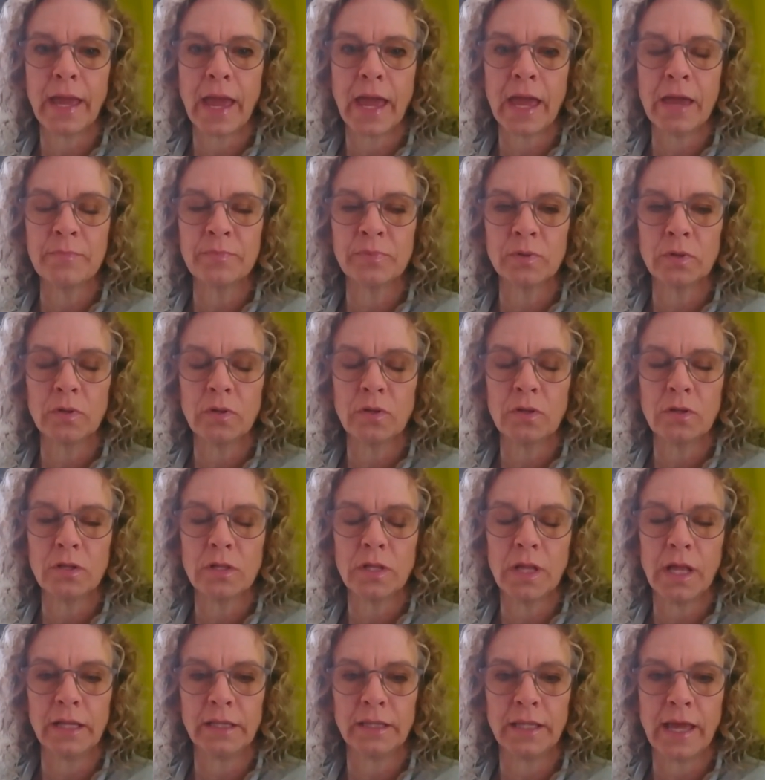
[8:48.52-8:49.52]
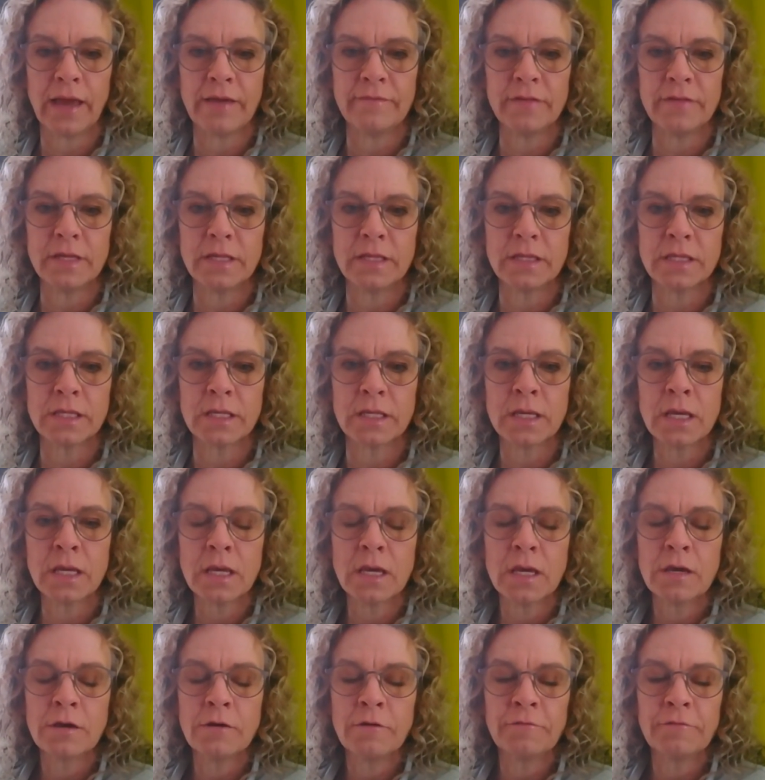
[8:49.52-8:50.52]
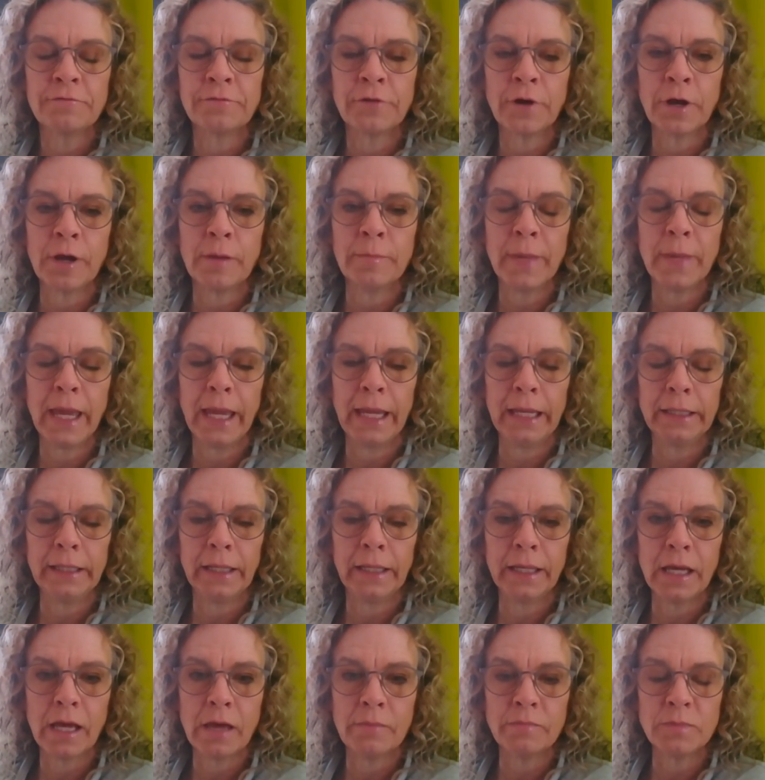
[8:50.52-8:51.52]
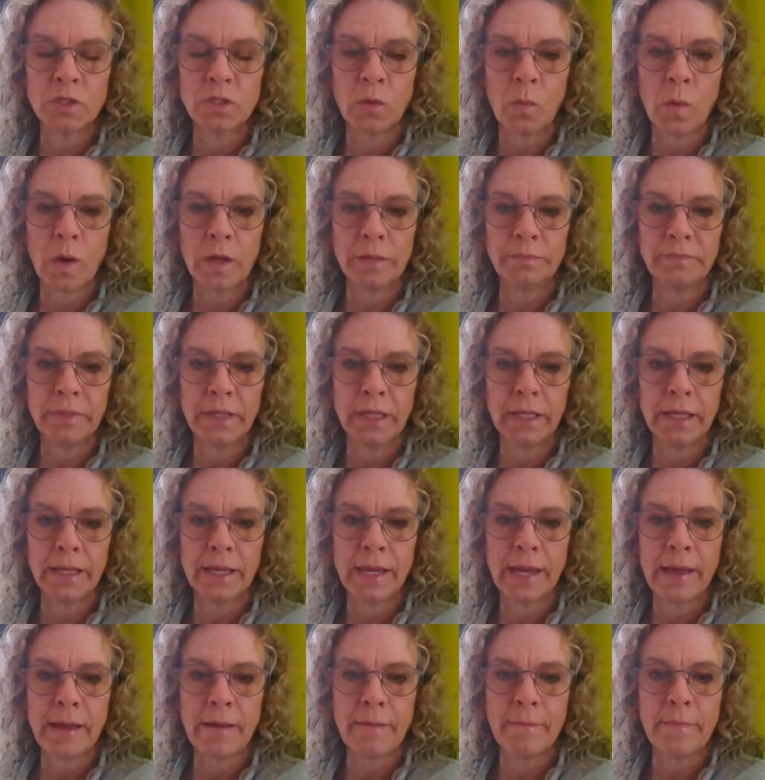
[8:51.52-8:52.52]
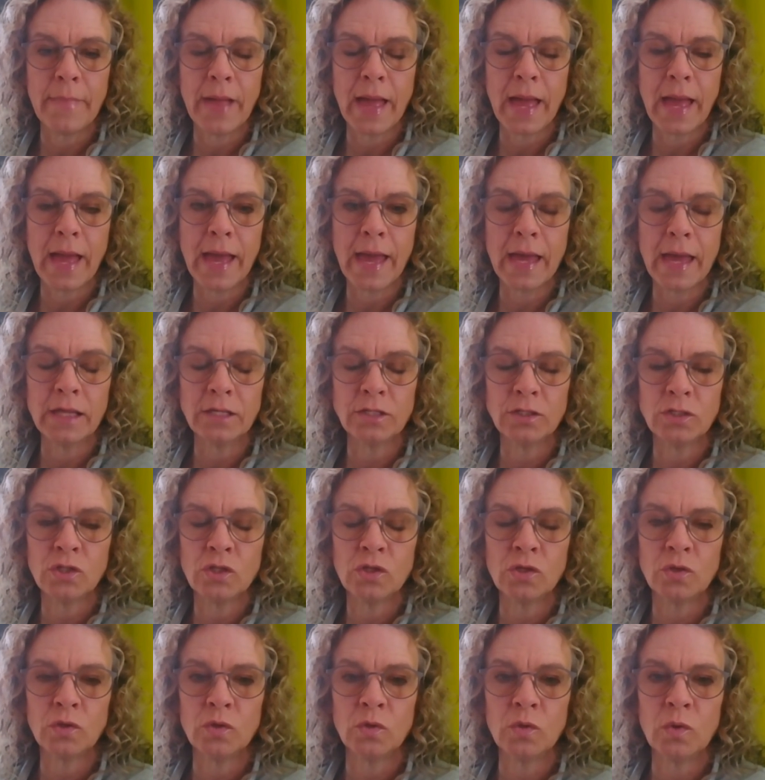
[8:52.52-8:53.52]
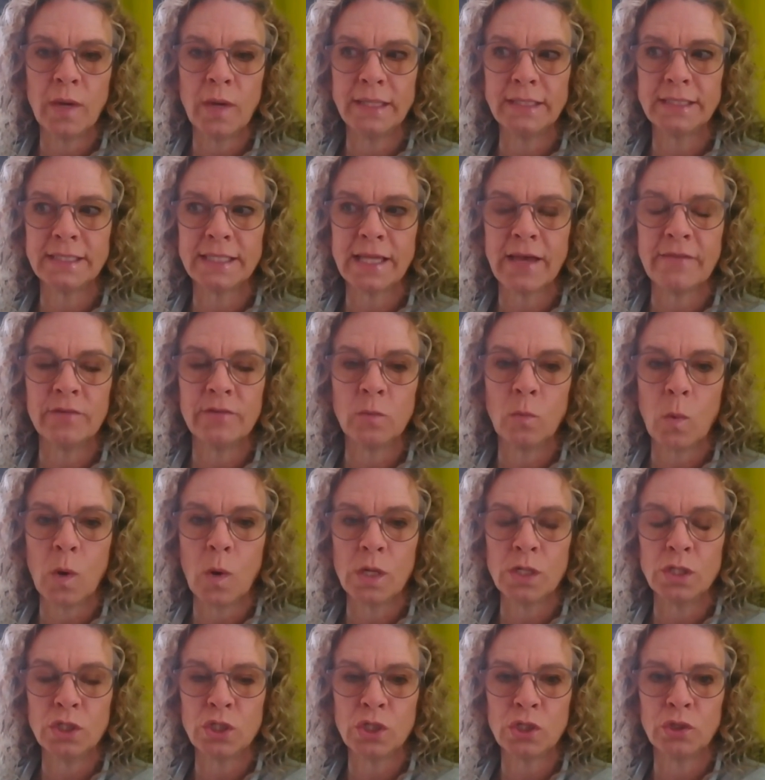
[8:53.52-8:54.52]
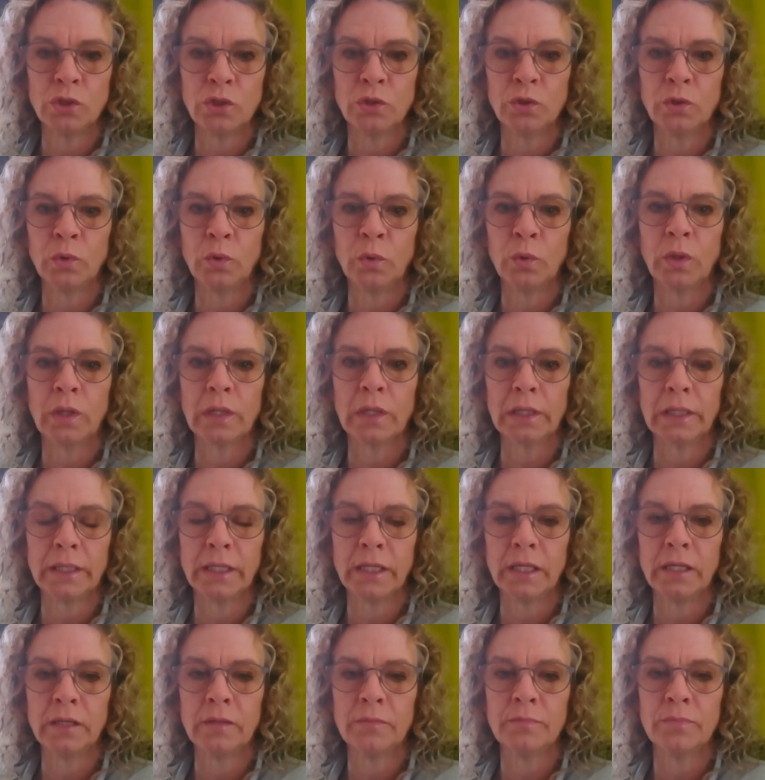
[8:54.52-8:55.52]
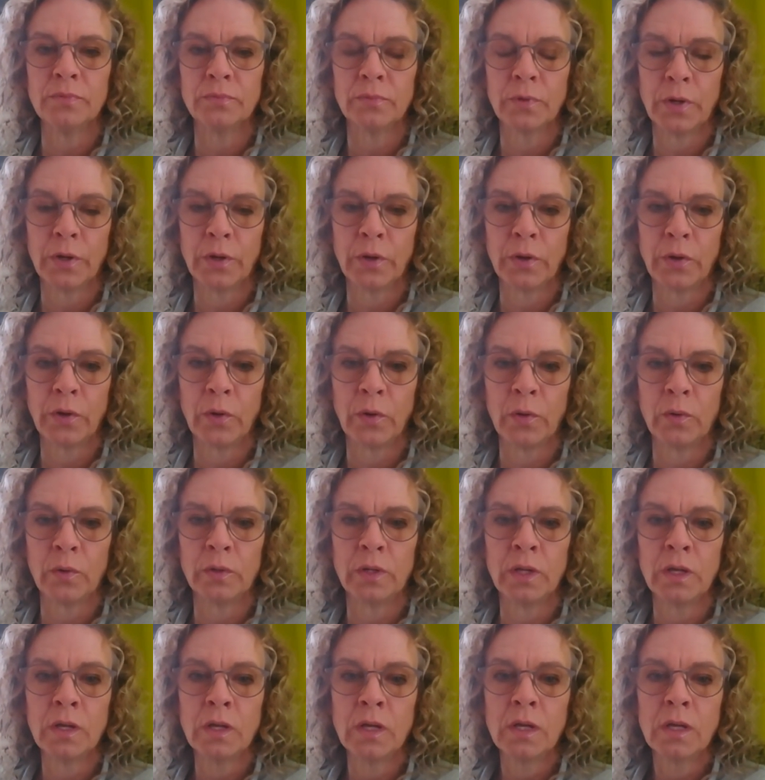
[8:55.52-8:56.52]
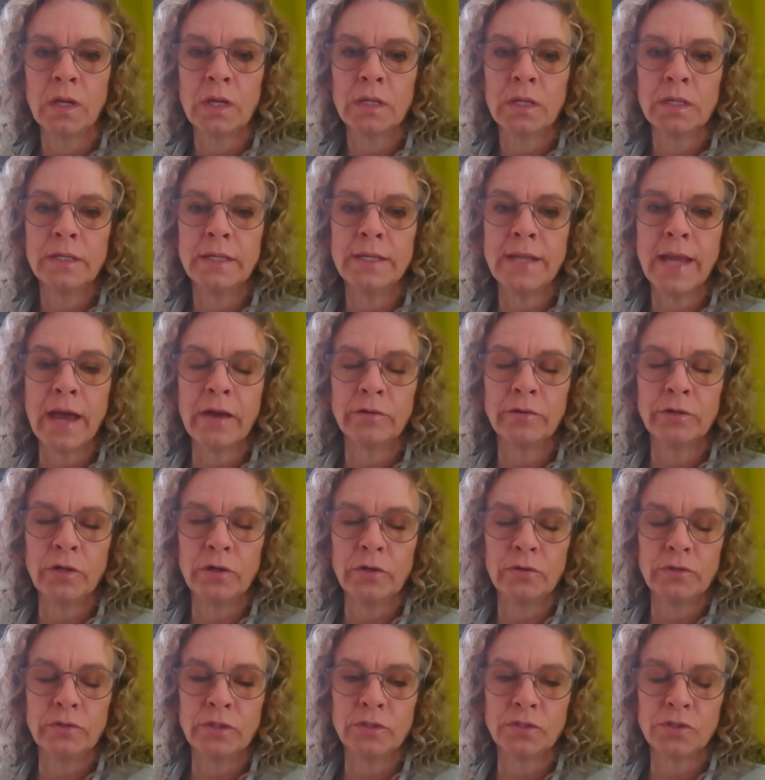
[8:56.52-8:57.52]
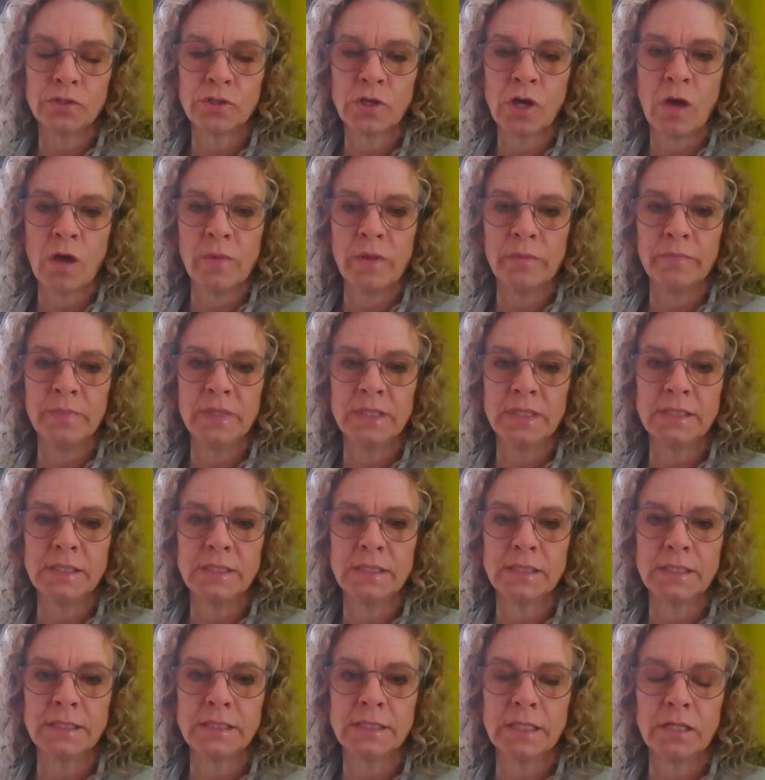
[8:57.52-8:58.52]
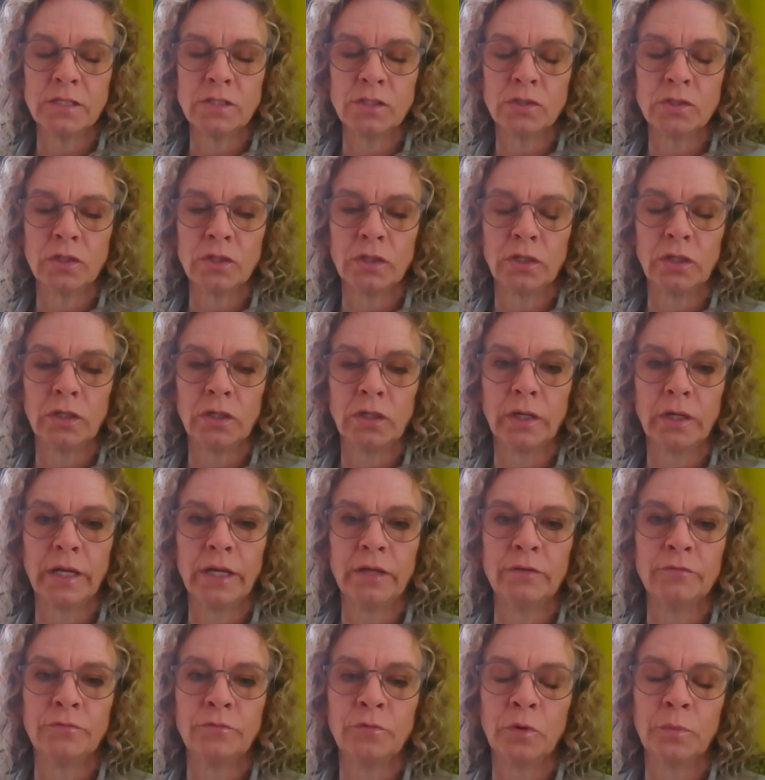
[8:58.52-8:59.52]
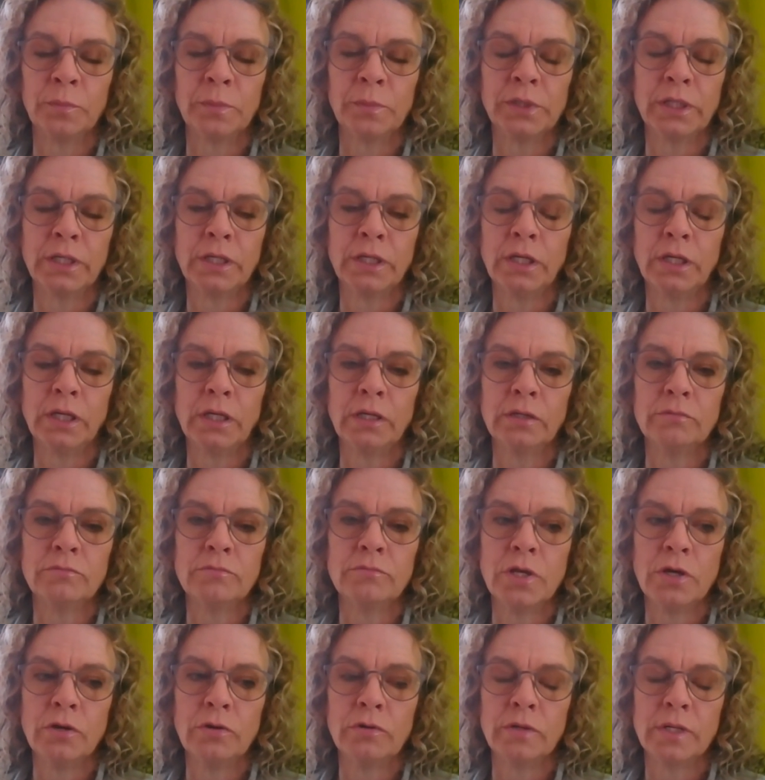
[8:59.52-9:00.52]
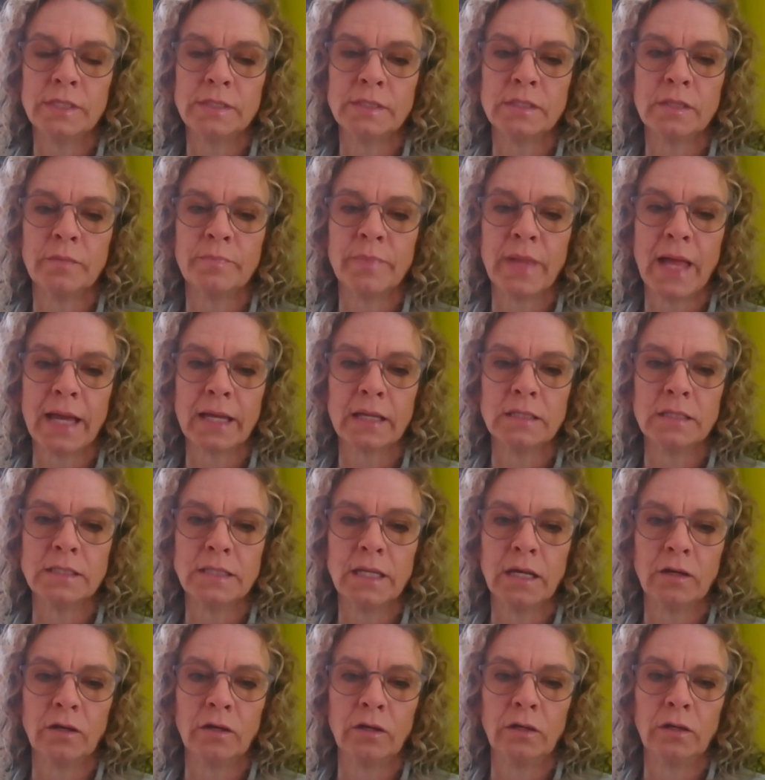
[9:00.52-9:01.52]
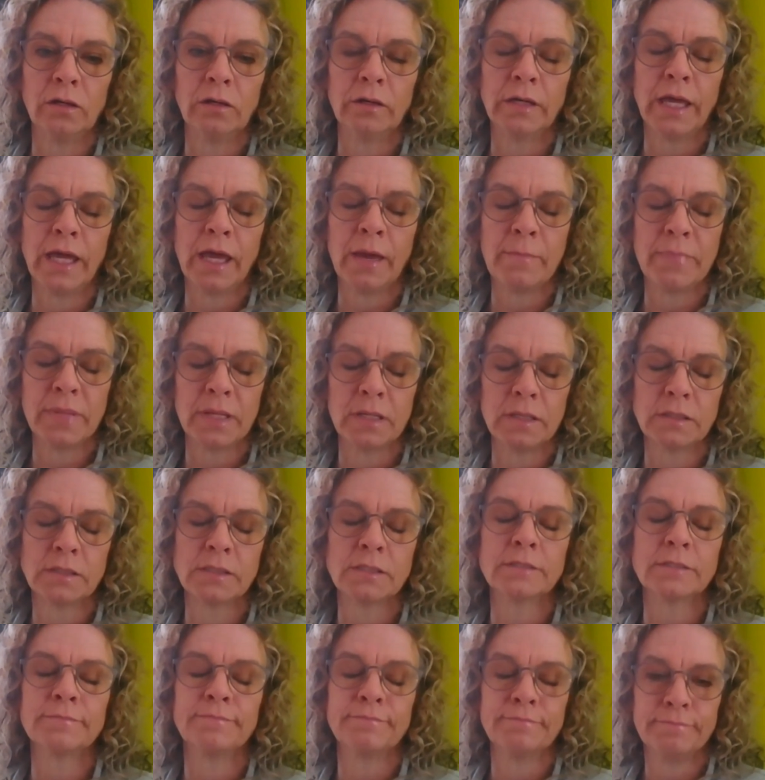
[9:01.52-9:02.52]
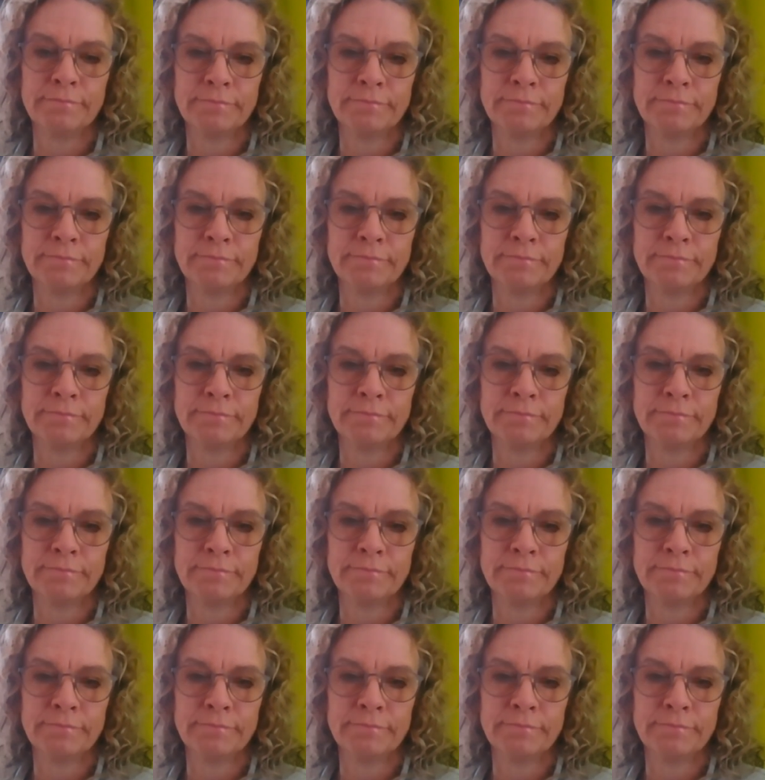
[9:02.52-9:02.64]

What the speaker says: April 11th from 8 a.m. to 1 p.m. at 28712 Glebe Road, now known as Talbot Business Center and formerly known as the Black & Decker campus.